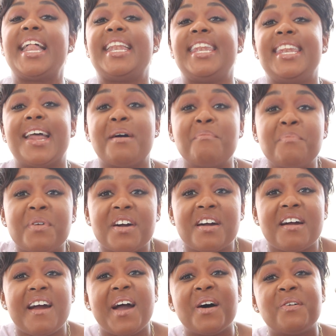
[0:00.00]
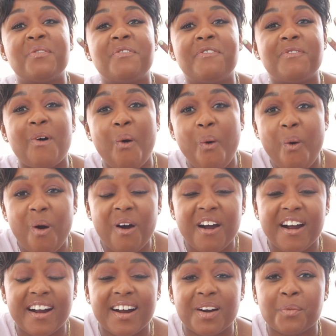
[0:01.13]
Number
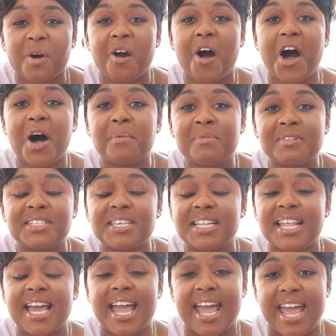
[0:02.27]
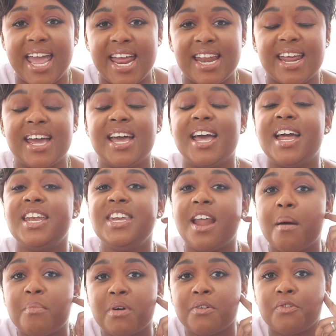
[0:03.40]
4. We're almost to the end.
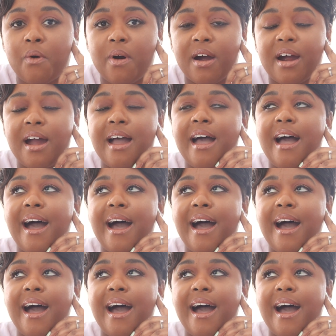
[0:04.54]
Number 4.